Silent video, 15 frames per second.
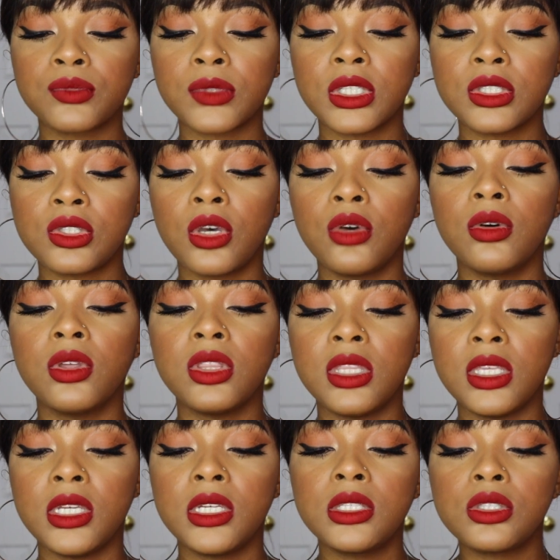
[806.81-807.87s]
so
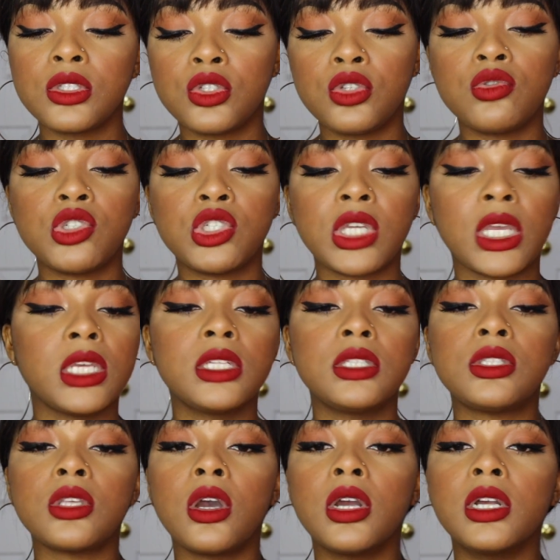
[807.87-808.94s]
these two
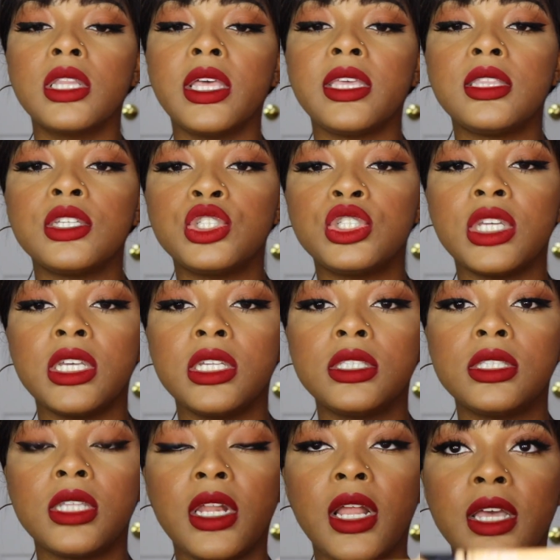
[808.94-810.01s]
shades are like the shades
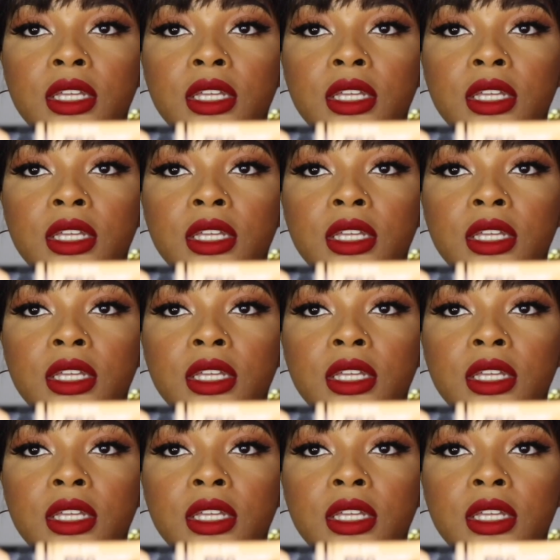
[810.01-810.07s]
that I